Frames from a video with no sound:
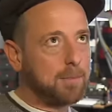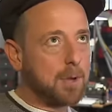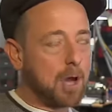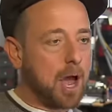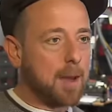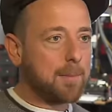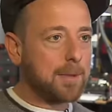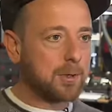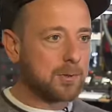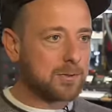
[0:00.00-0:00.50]

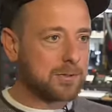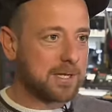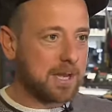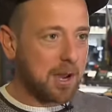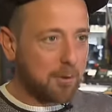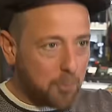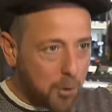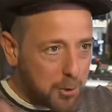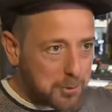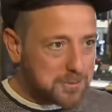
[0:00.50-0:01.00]
Behind me you'll see
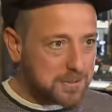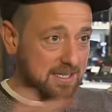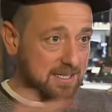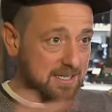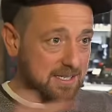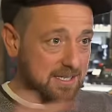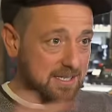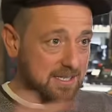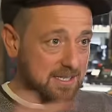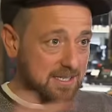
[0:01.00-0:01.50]
a
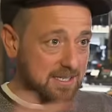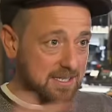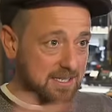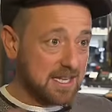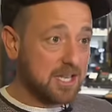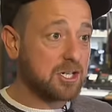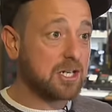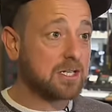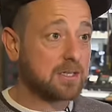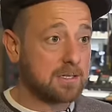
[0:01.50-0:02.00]
and it's like,
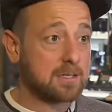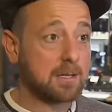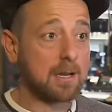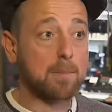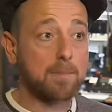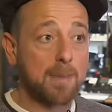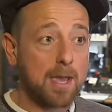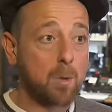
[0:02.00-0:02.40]
essentially it's just like a